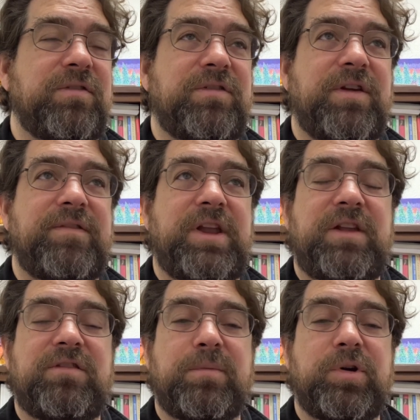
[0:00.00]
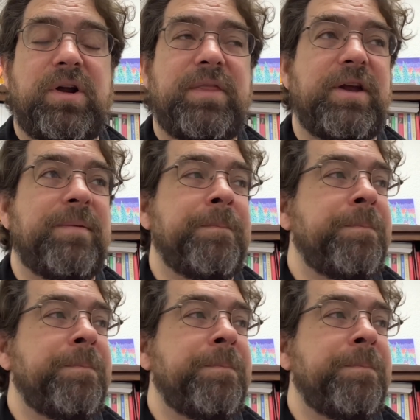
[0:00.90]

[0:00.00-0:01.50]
or 78, somewhere around there.